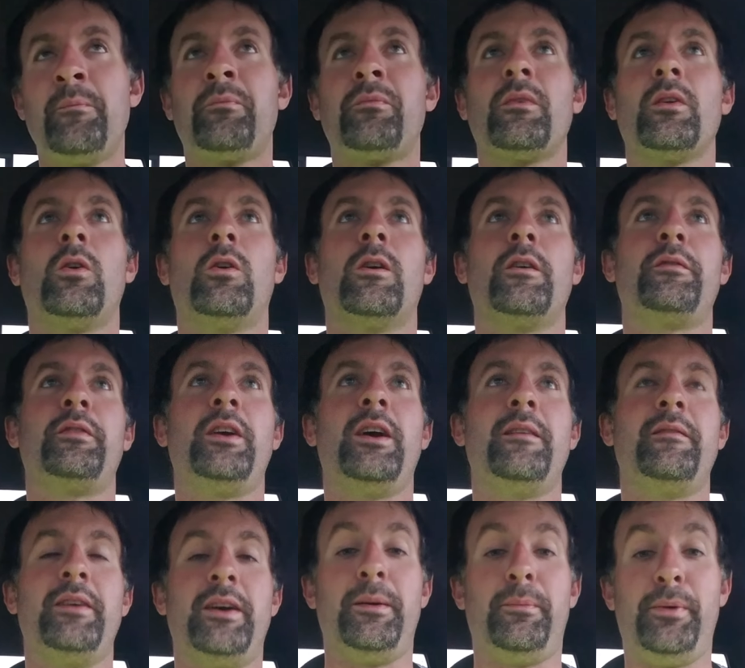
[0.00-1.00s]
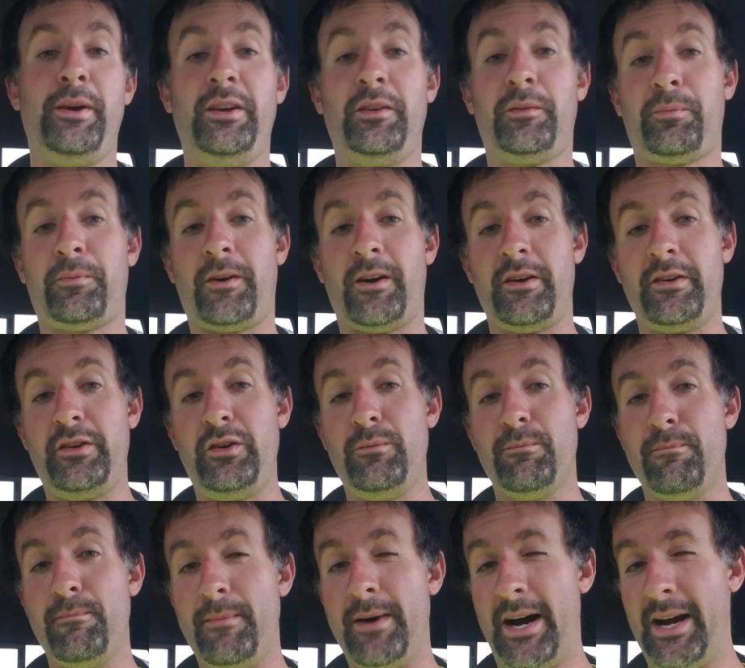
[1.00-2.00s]
Or if you have a paint sprayer, you
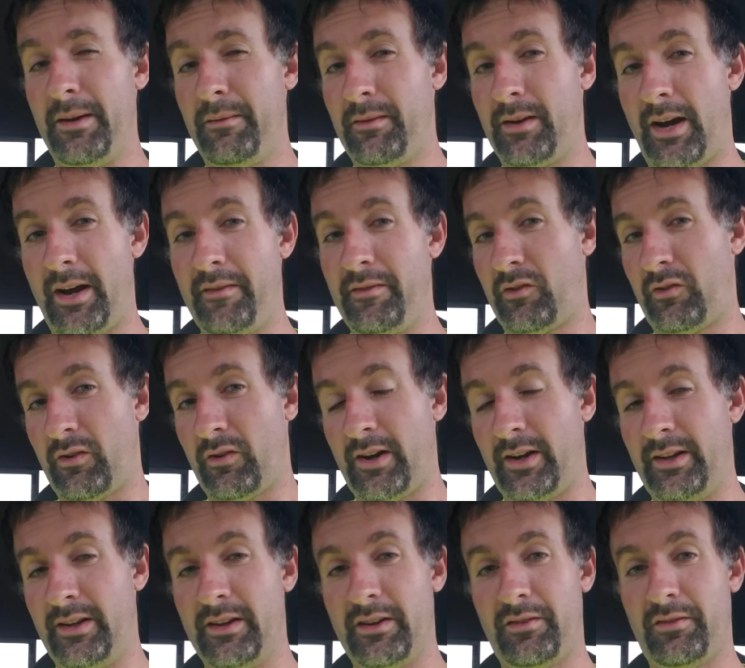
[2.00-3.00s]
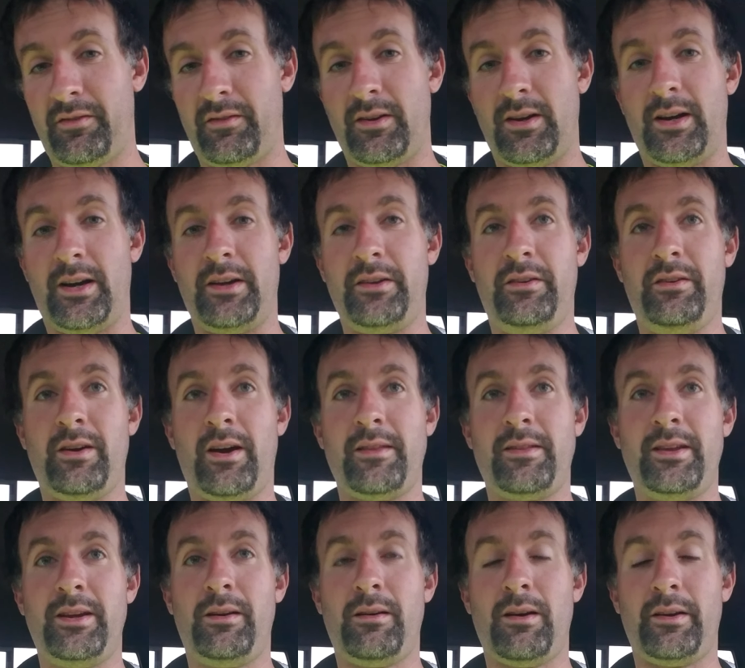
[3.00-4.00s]
might, I haven't tried this, I
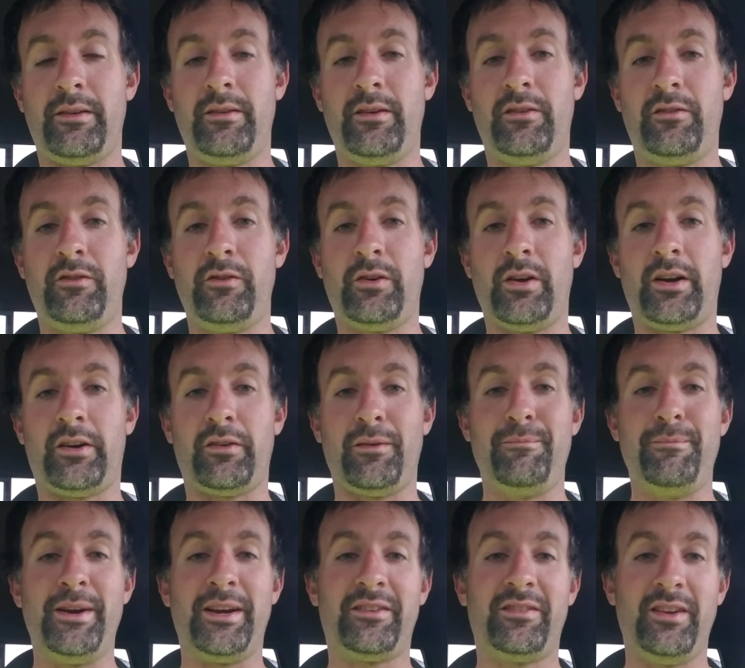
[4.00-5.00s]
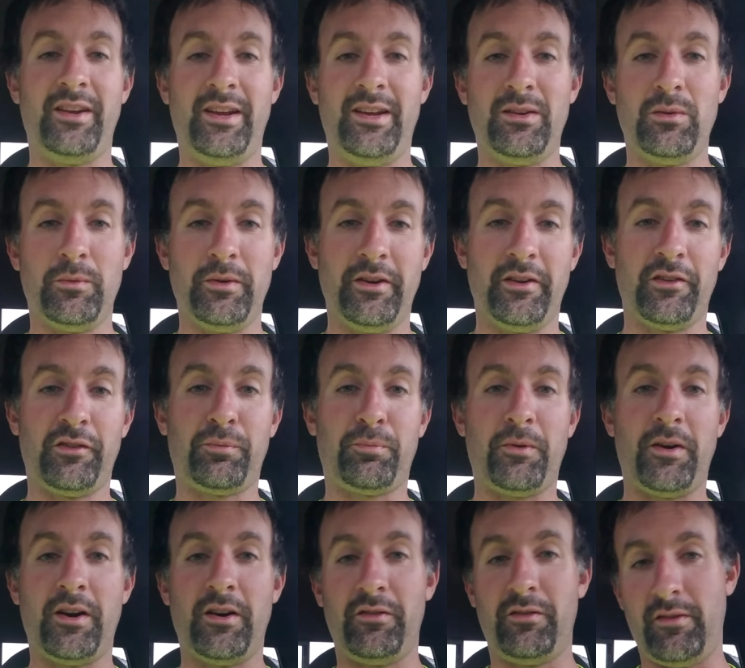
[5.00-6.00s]
think you can actually mix it into one of the
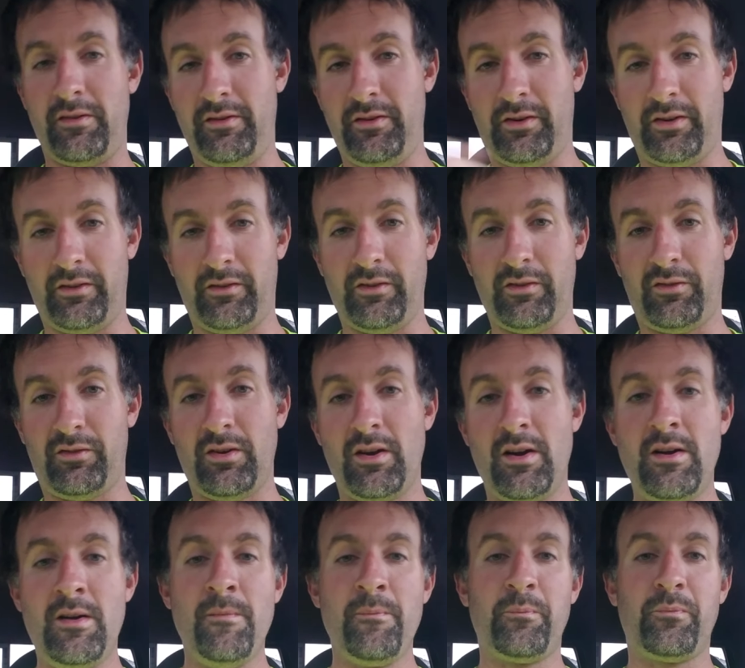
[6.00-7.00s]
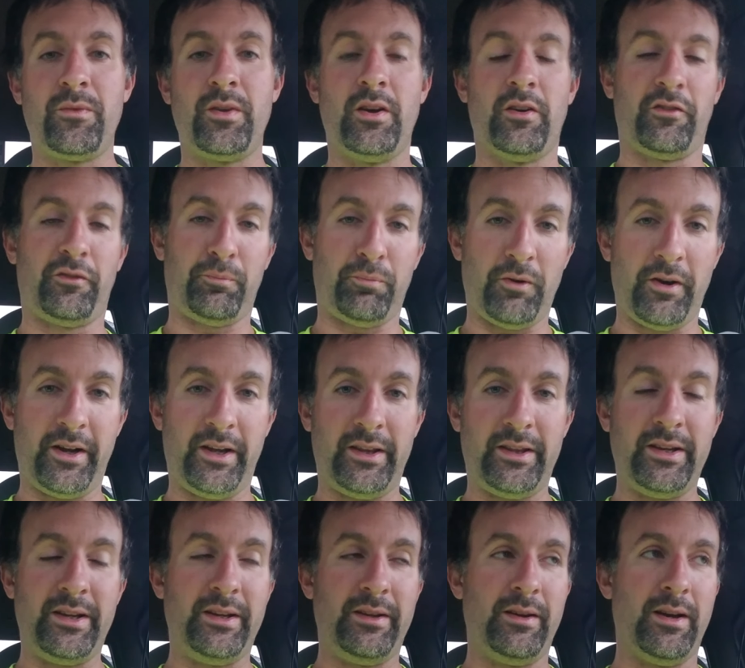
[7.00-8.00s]
sprayers, and you can just, spray
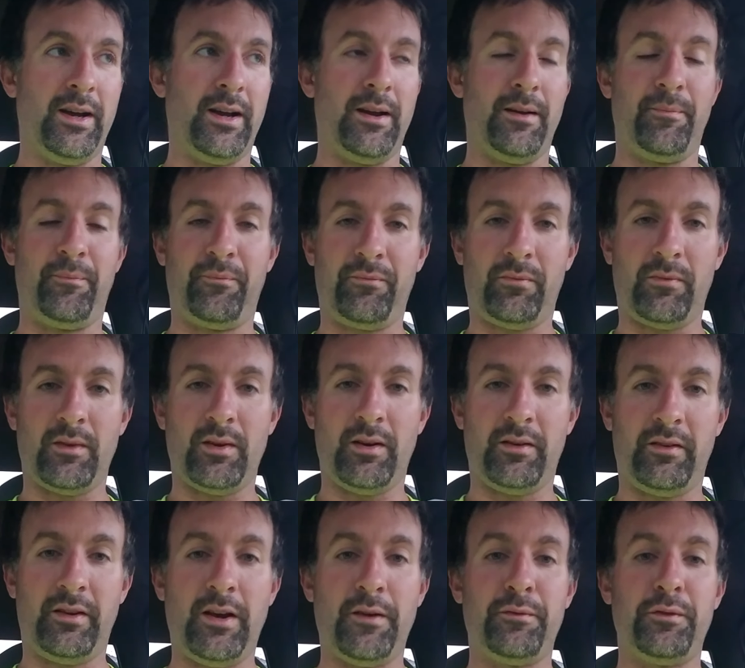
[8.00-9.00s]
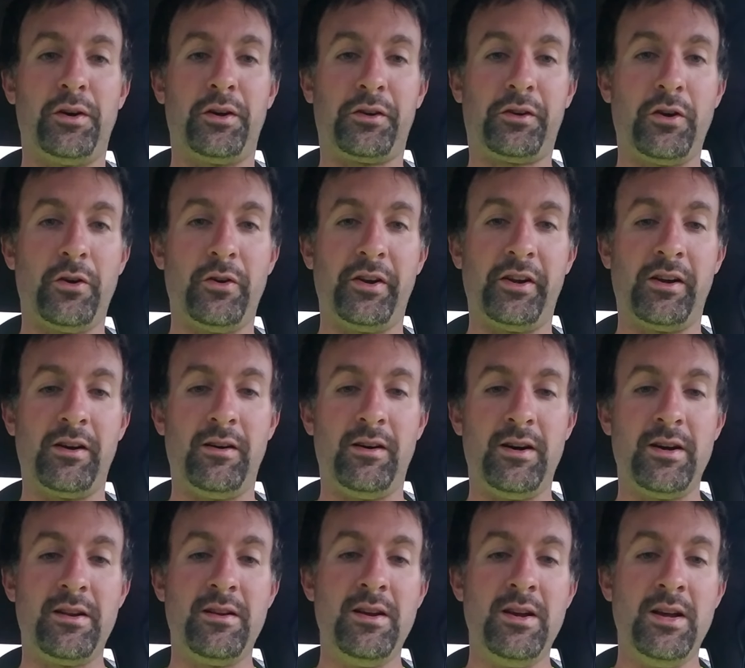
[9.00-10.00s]
the Teflon coating
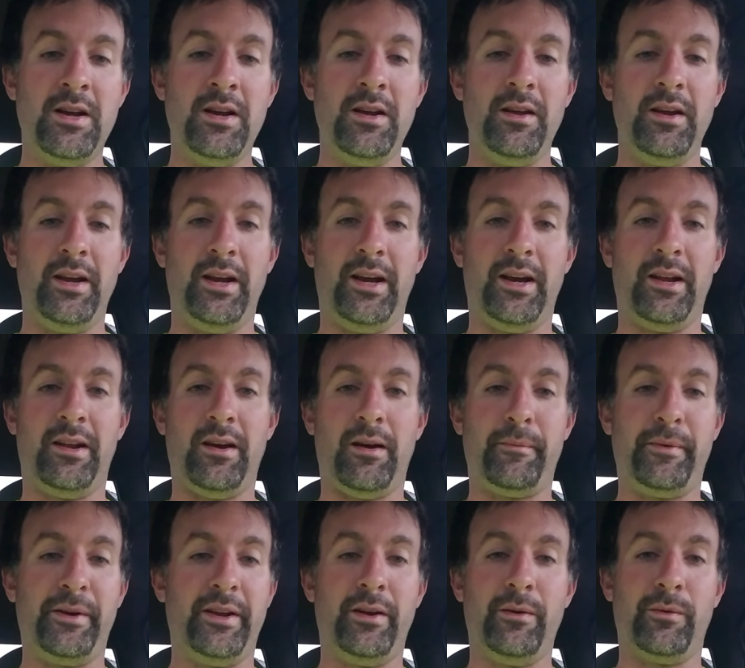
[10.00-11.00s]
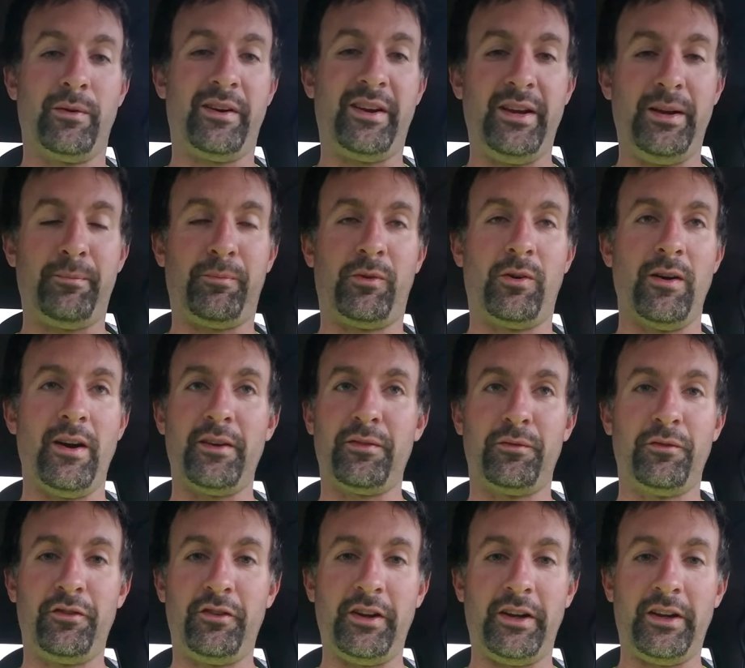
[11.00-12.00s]
on, and I mean, it will keep grass
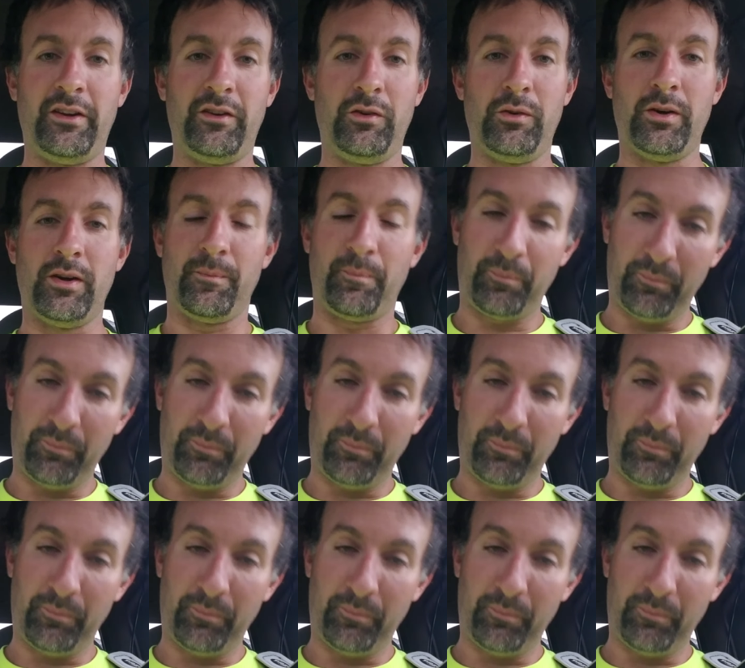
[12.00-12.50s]
from sticking to it.